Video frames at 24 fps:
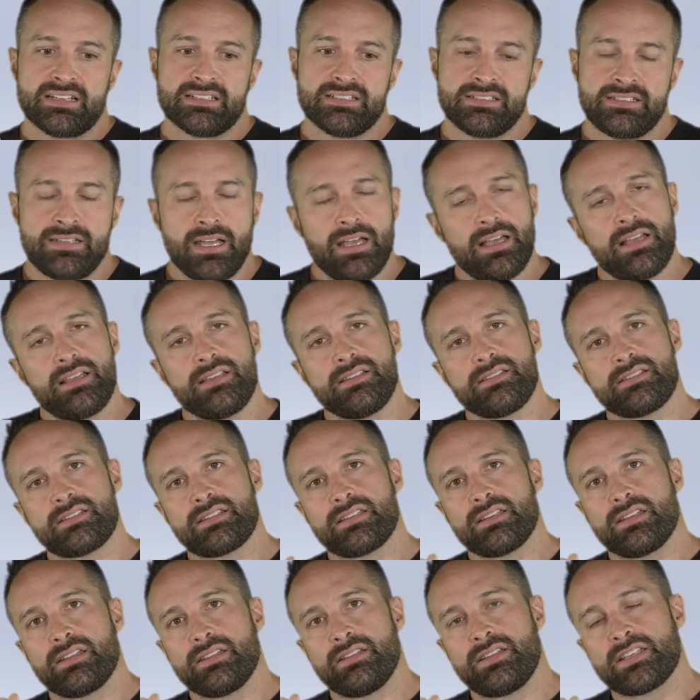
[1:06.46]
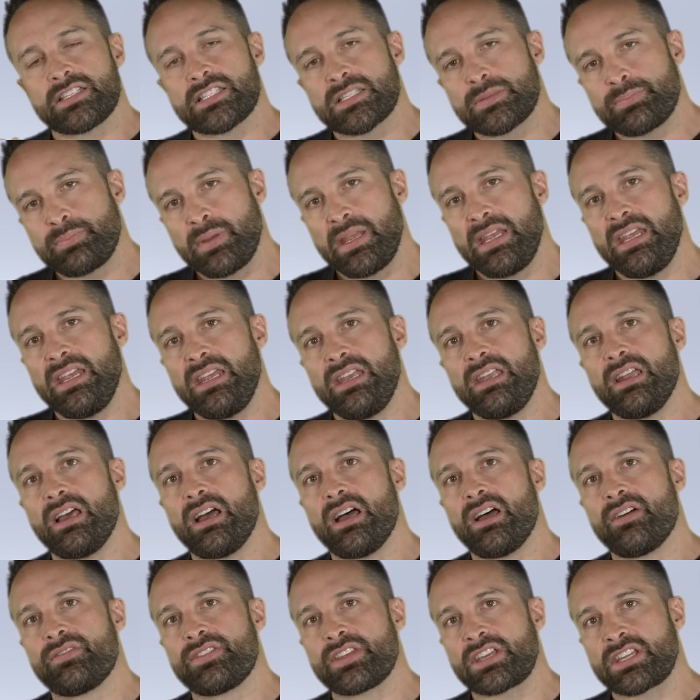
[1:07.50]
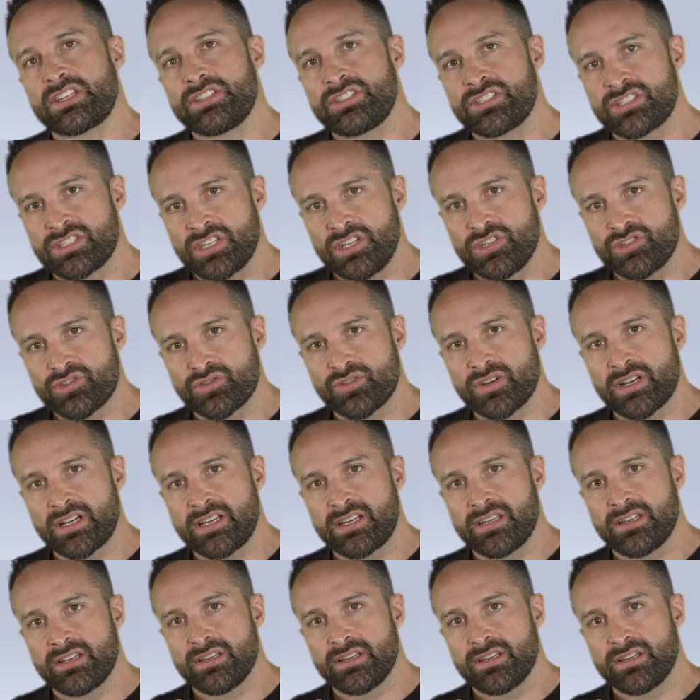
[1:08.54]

does the speed of the concentric